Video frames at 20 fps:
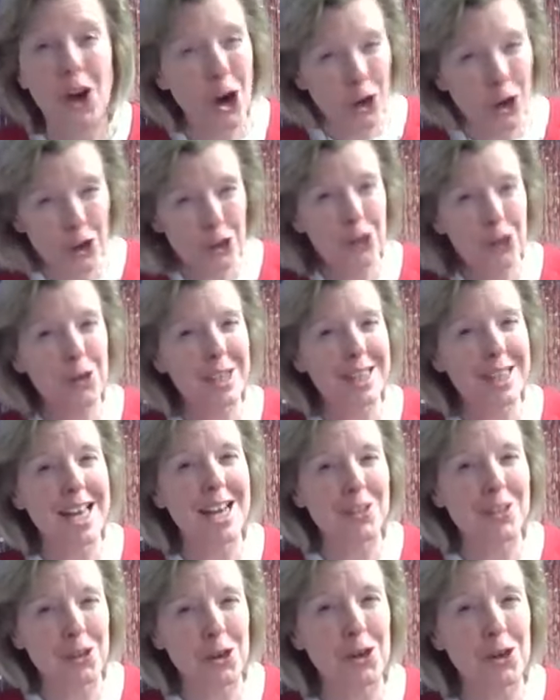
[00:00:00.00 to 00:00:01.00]
Are you doing
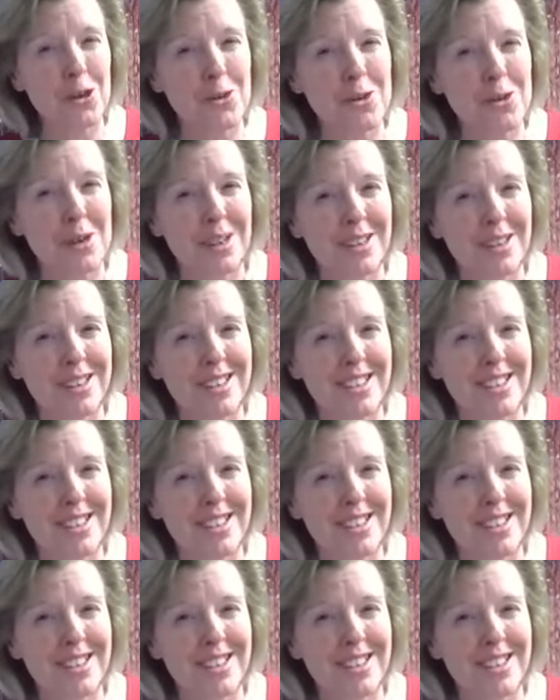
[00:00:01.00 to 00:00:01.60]
that too?